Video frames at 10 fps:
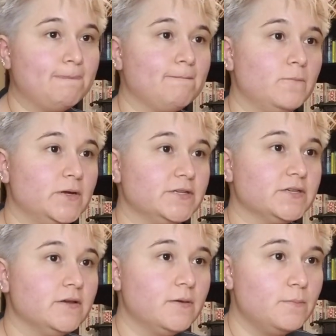which
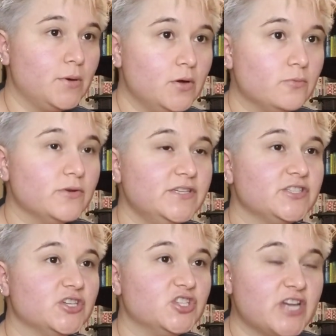per
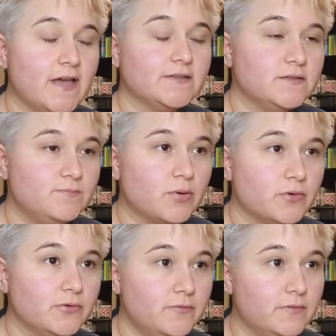research has
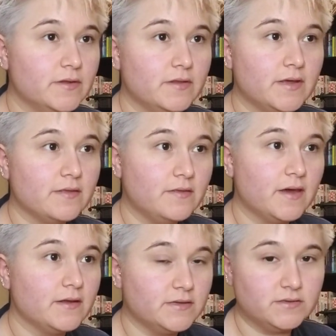proven that
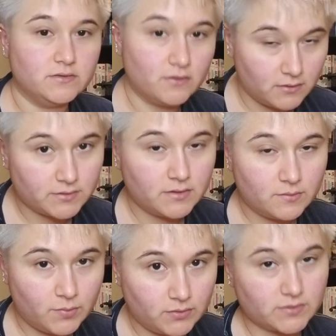that is not
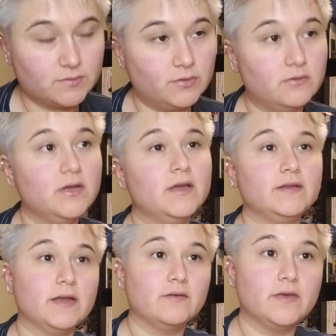possible.
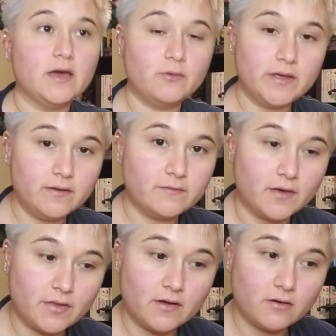Now, however,
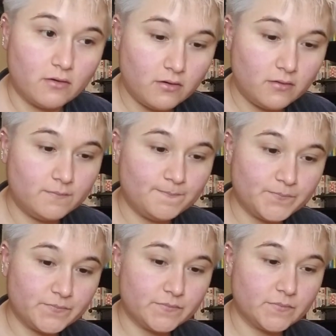there are
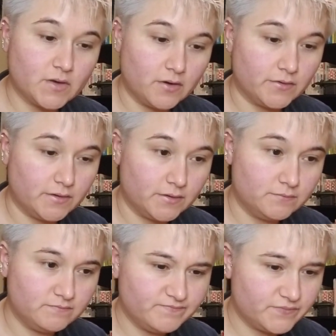other,
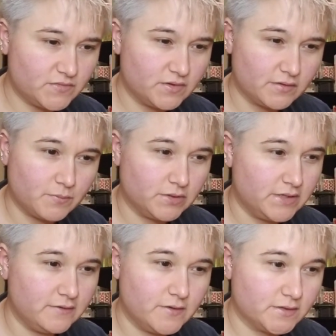I
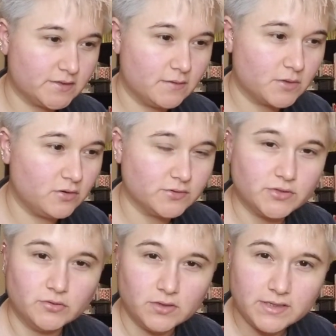believe there's some called
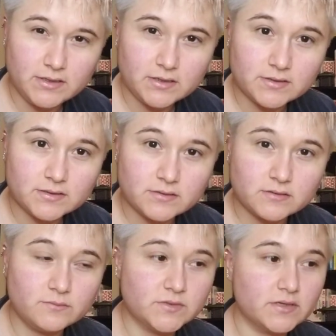tulila
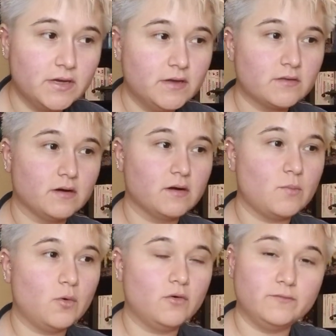systems that are
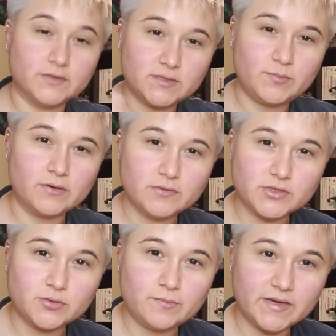more of a
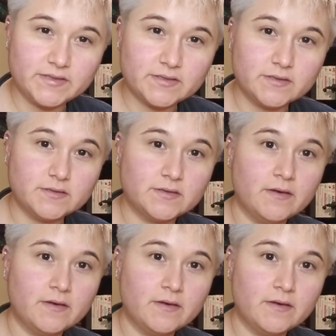spiritual basis,